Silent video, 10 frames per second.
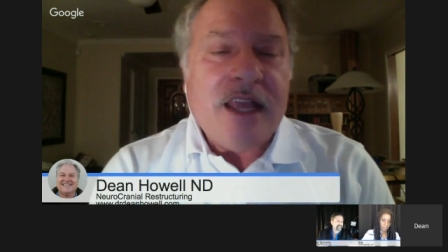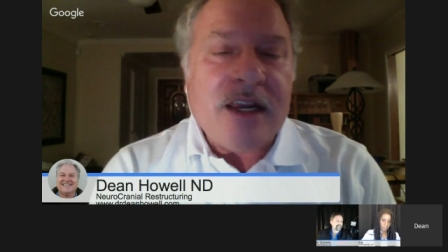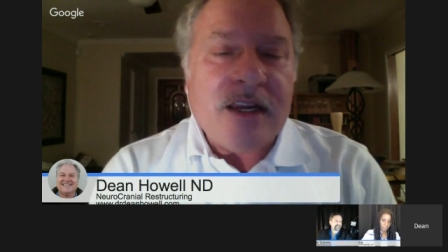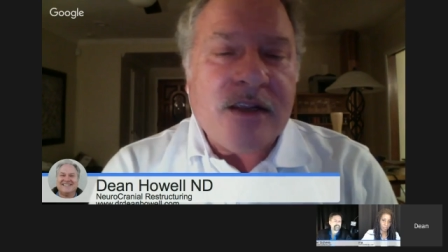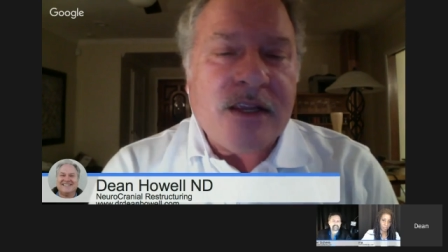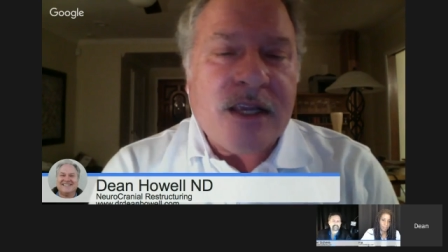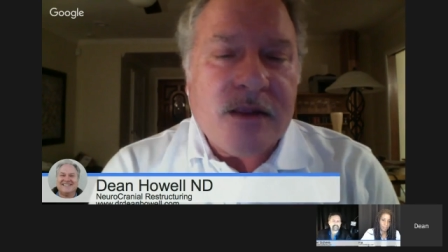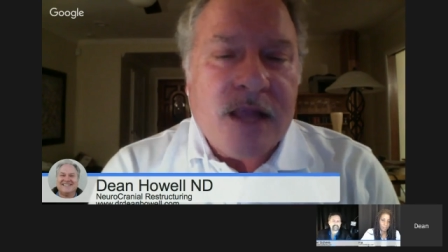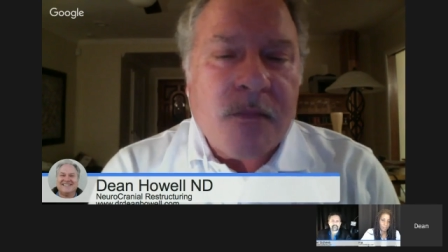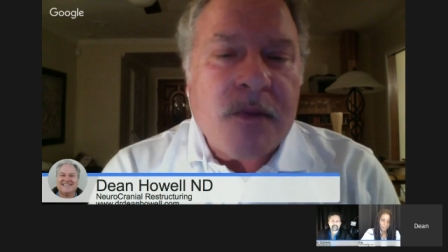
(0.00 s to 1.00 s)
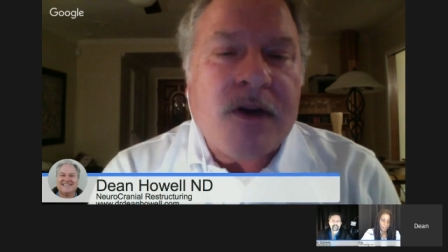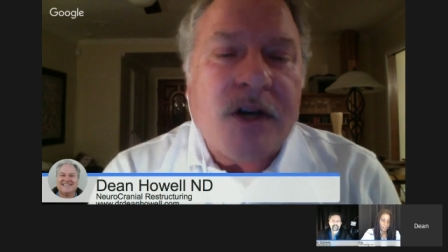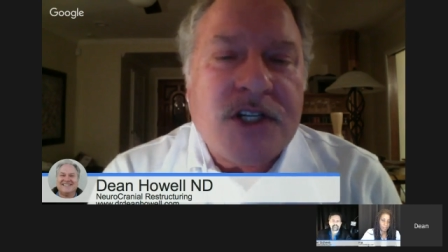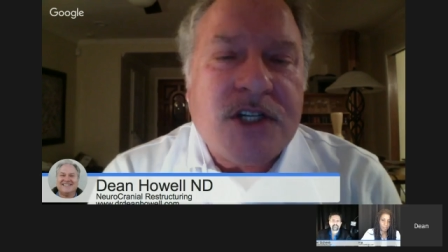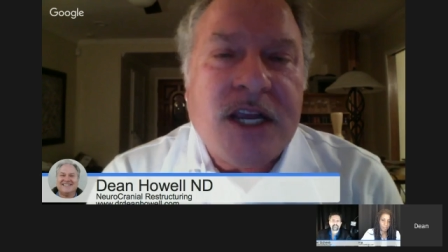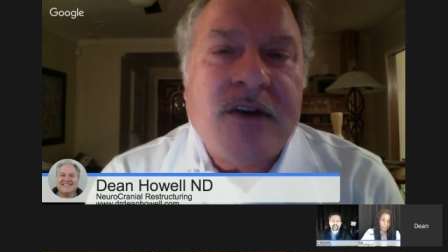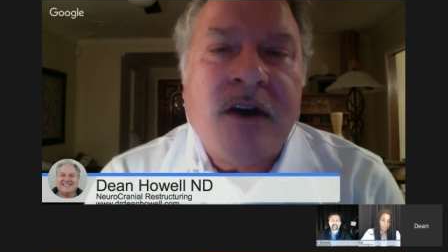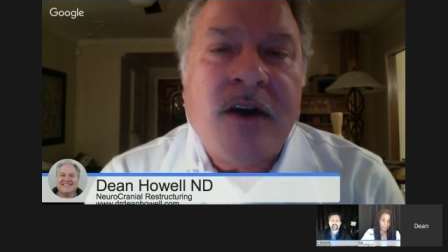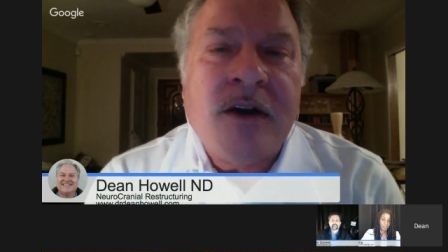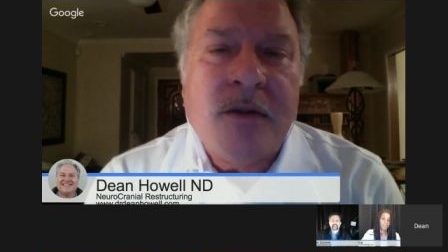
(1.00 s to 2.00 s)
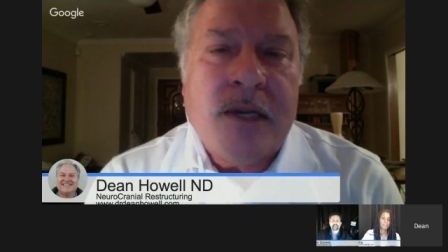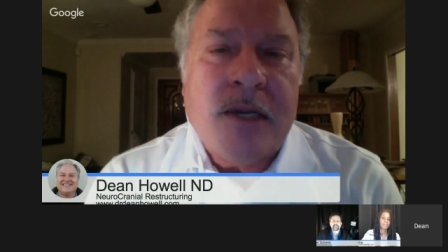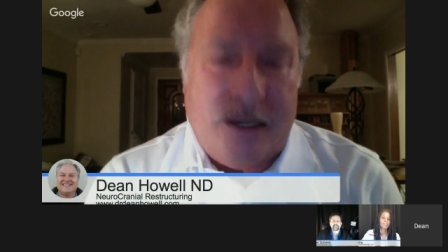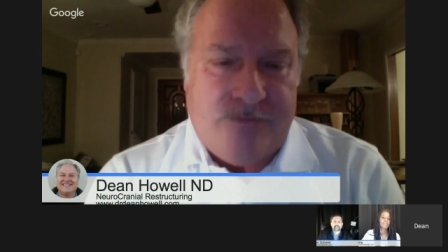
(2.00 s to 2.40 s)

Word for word: and and put her chin on her butt.